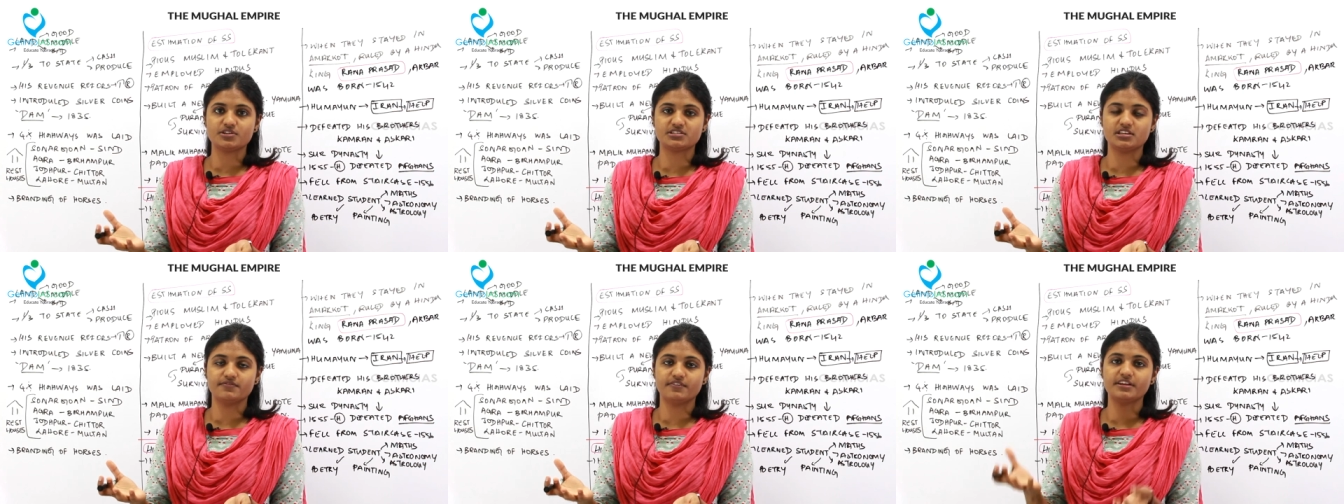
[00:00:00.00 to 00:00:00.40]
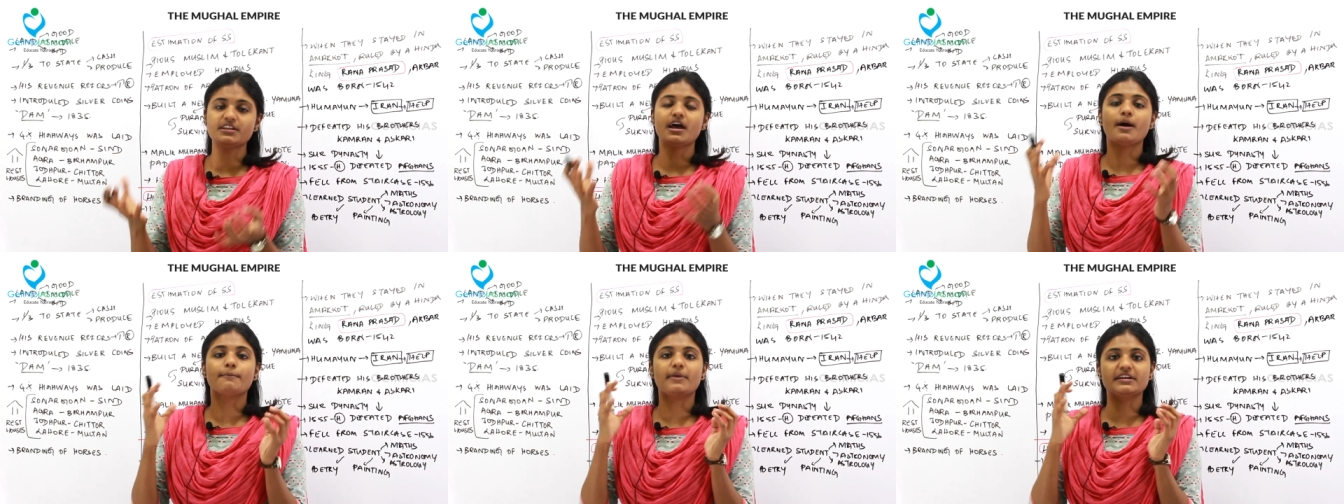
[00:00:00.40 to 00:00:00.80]
was given,
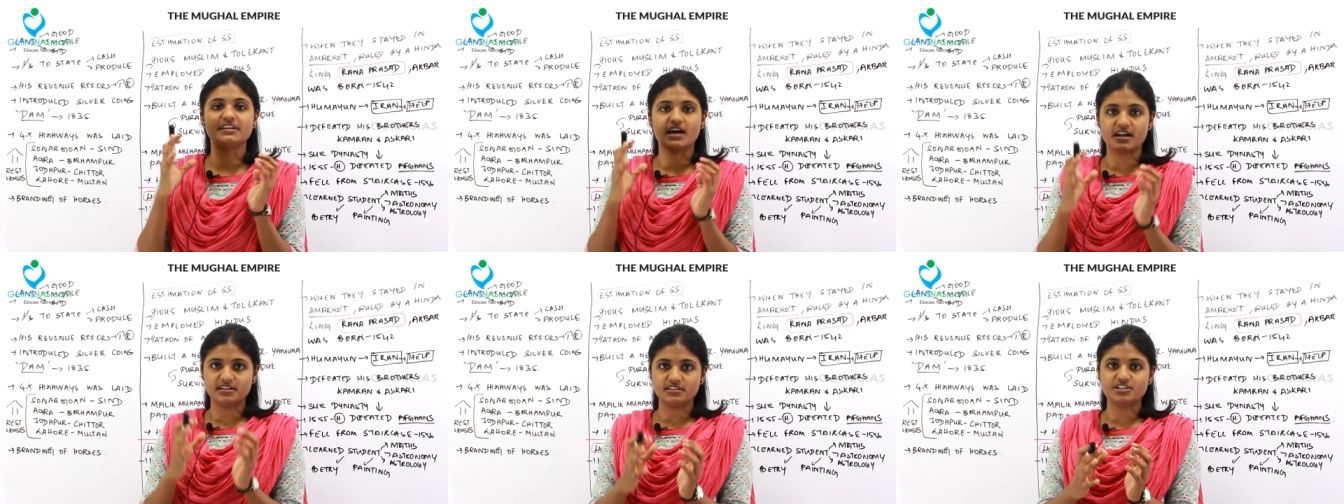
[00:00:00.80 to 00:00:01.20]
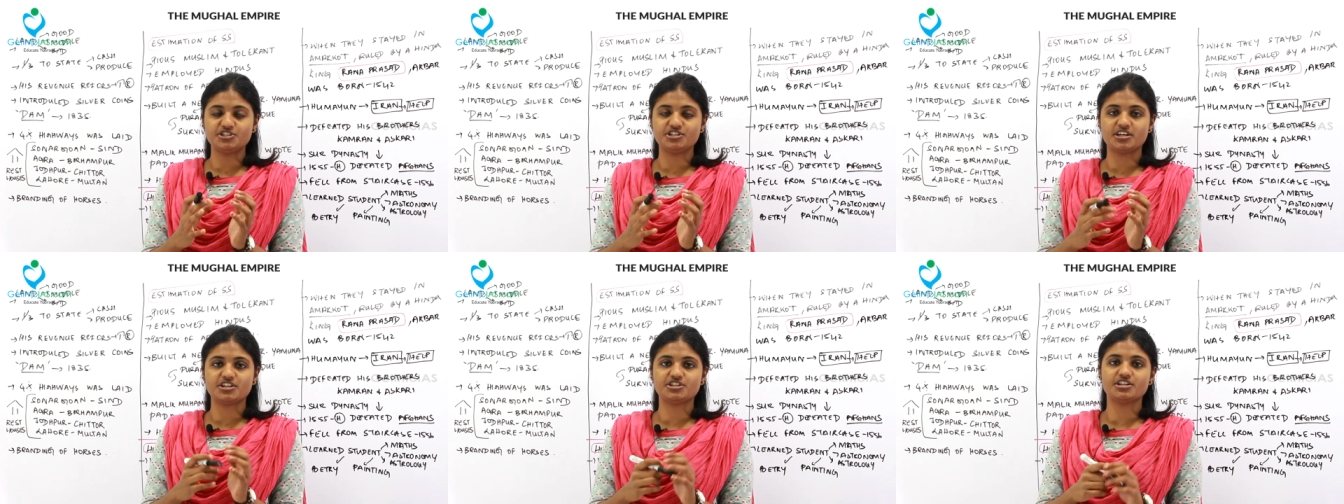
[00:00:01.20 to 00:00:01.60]
but under
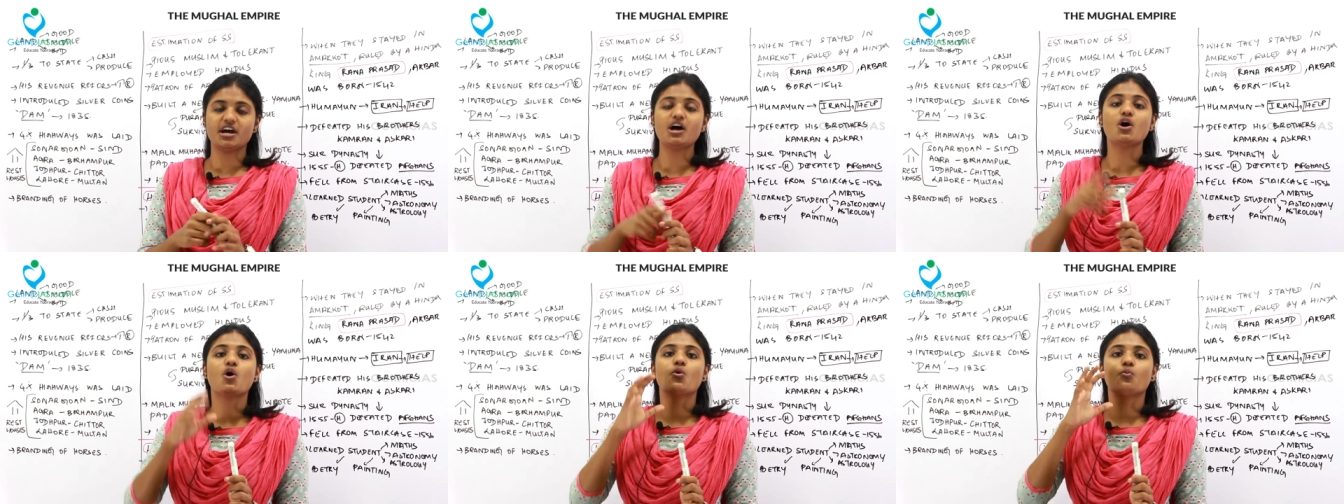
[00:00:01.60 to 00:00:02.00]
Sher Shah,